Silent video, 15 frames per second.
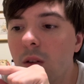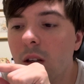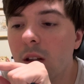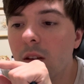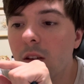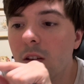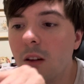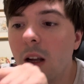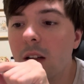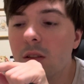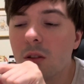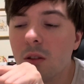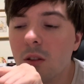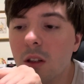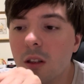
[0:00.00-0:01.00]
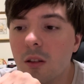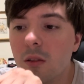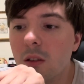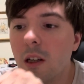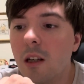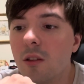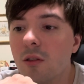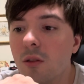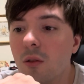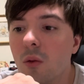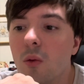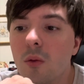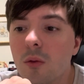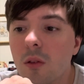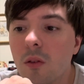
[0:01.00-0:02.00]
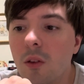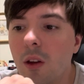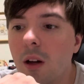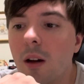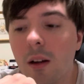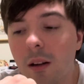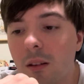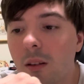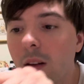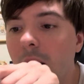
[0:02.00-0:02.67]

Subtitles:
it's standard international size,